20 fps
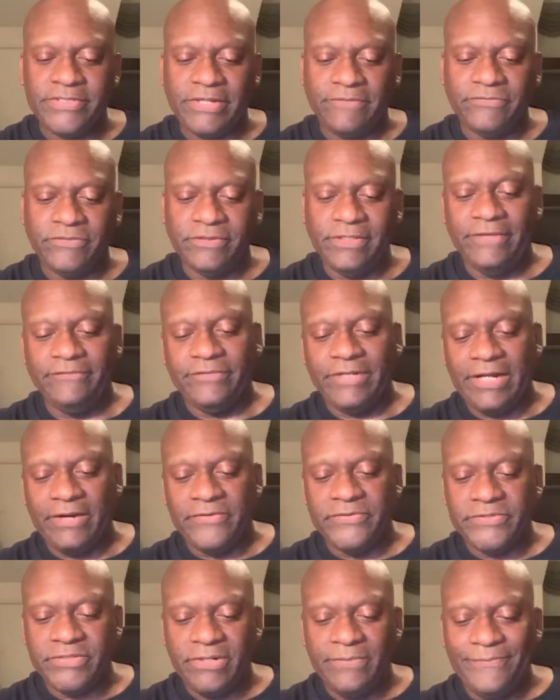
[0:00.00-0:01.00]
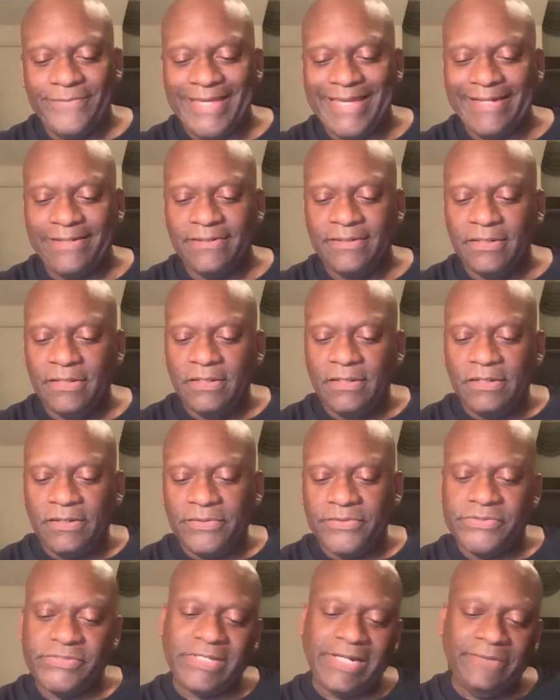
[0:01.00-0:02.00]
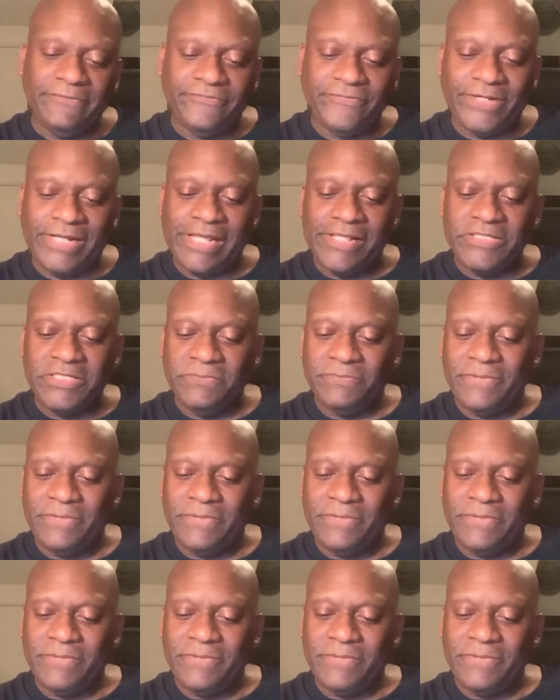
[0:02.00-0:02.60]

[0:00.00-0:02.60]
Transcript: after 11 hours of debate on the stadium financing